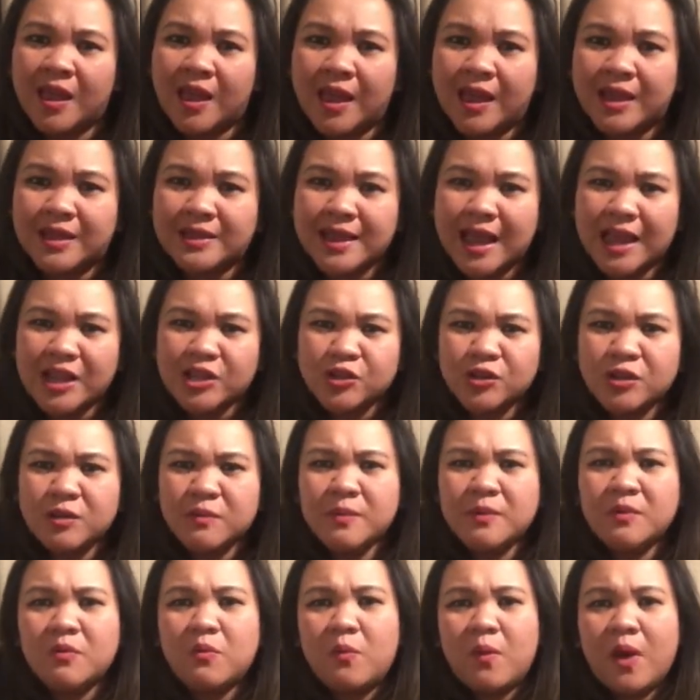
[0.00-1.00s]
It's actually
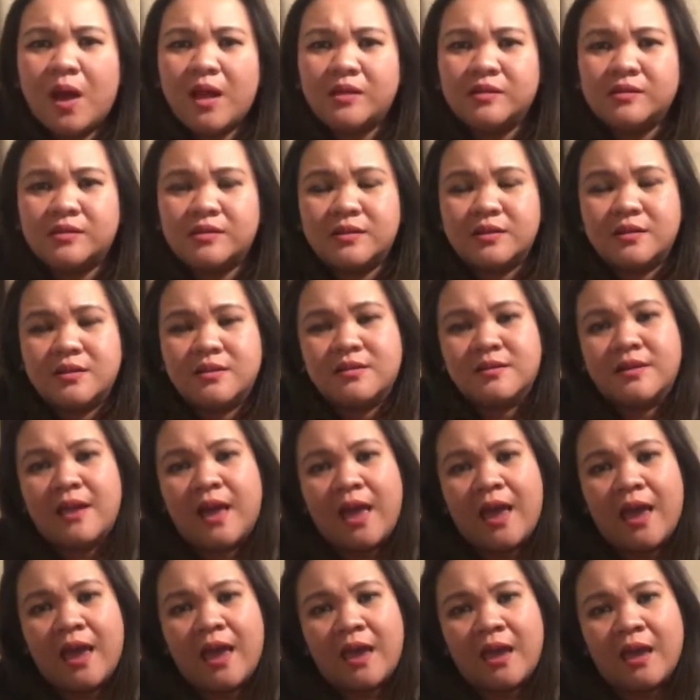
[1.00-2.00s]
been a while since
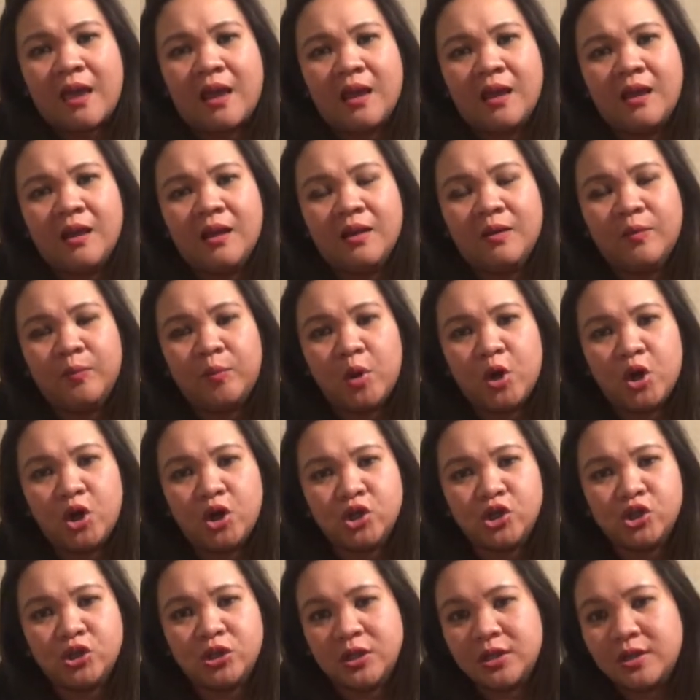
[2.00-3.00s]
I
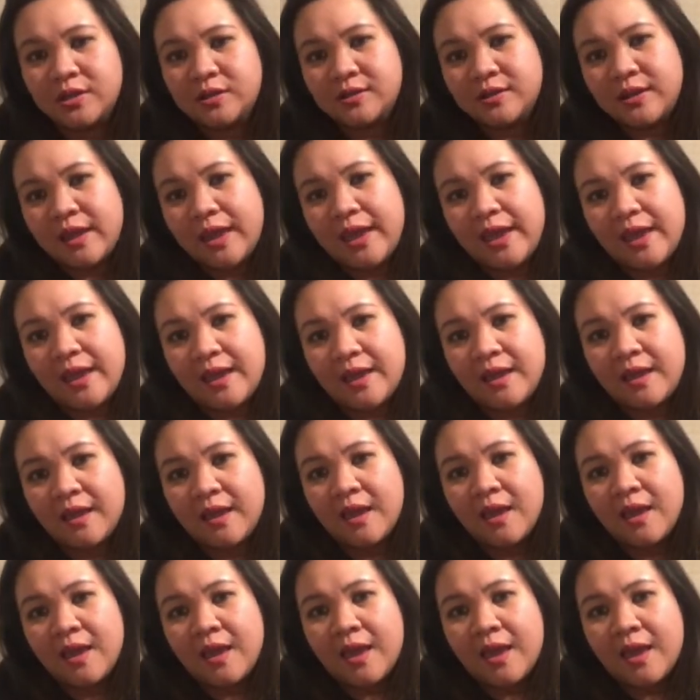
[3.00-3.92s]
purchased a